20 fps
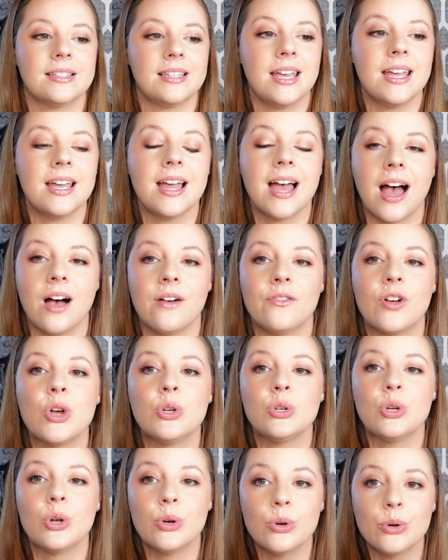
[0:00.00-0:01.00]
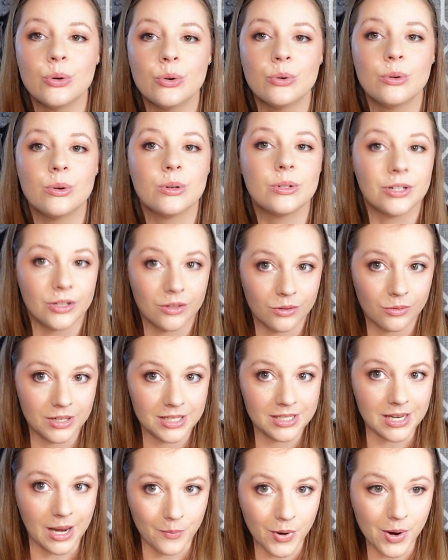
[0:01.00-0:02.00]
They have 2 to 3
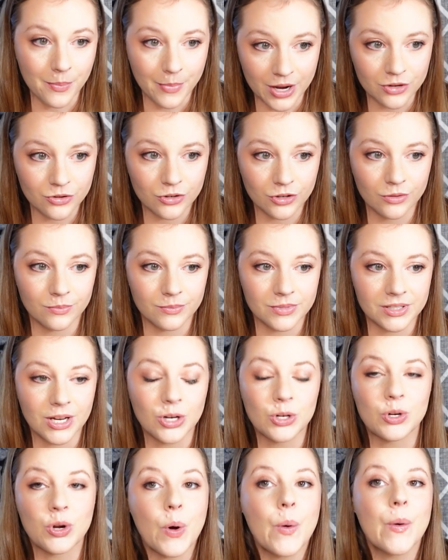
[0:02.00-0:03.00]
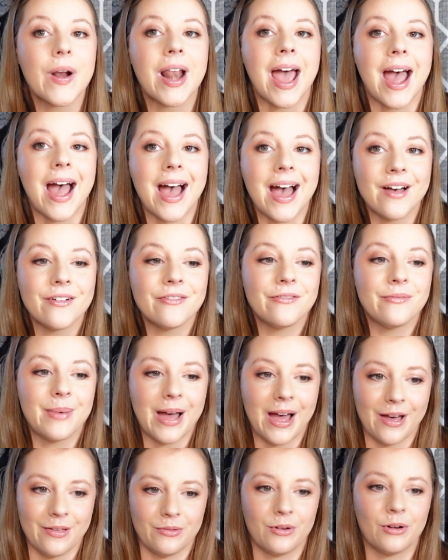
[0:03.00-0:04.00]
separate bedrooms, 2.5
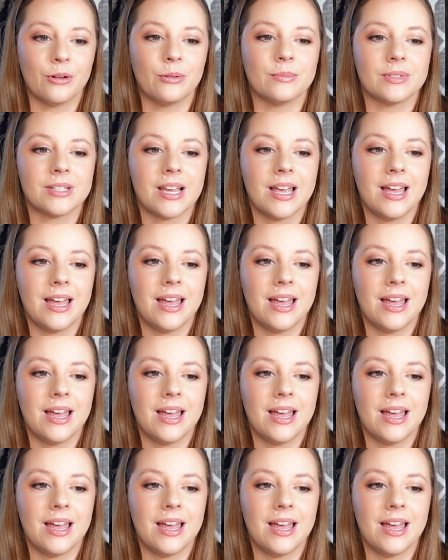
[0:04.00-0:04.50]
bathrooms,